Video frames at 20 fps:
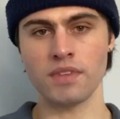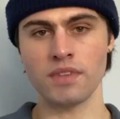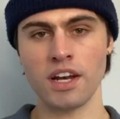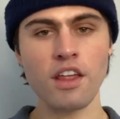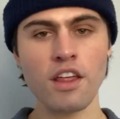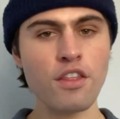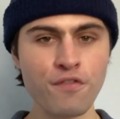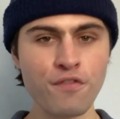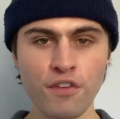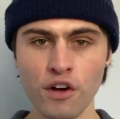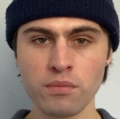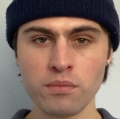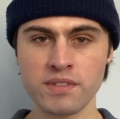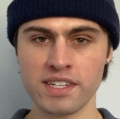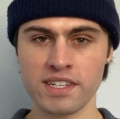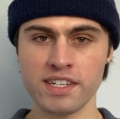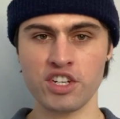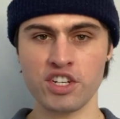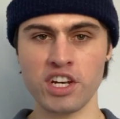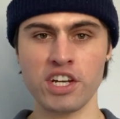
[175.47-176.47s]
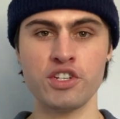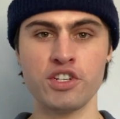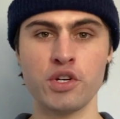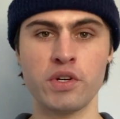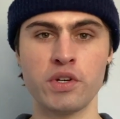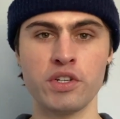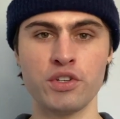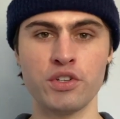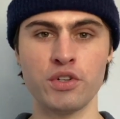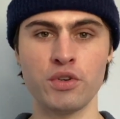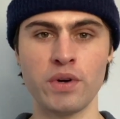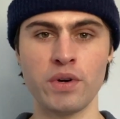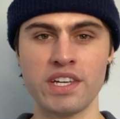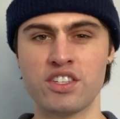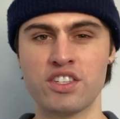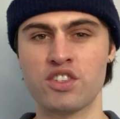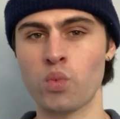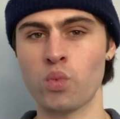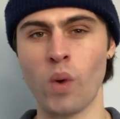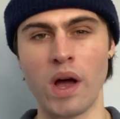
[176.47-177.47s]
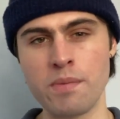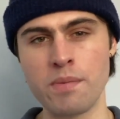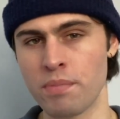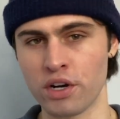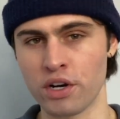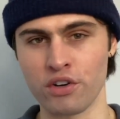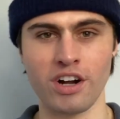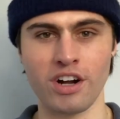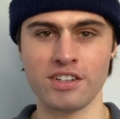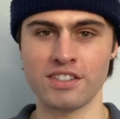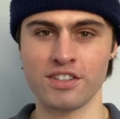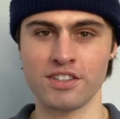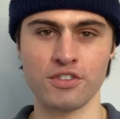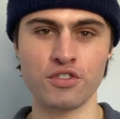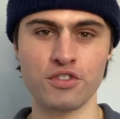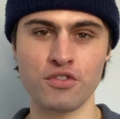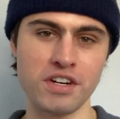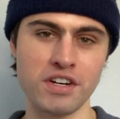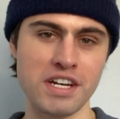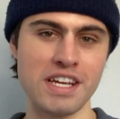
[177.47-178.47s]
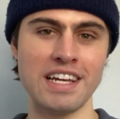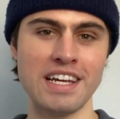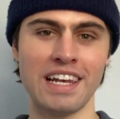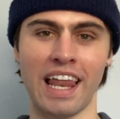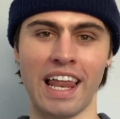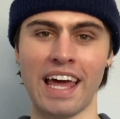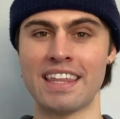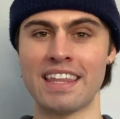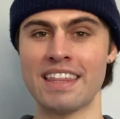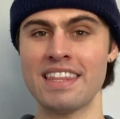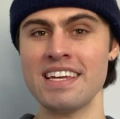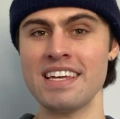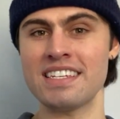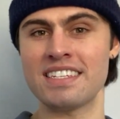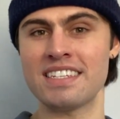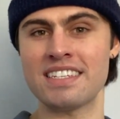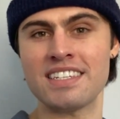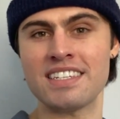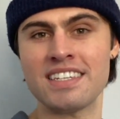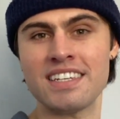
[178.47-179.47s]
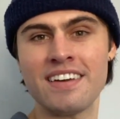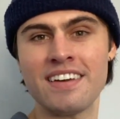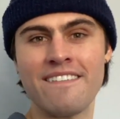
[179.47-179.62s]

Another film scene change you can do is swipe across the screen like this.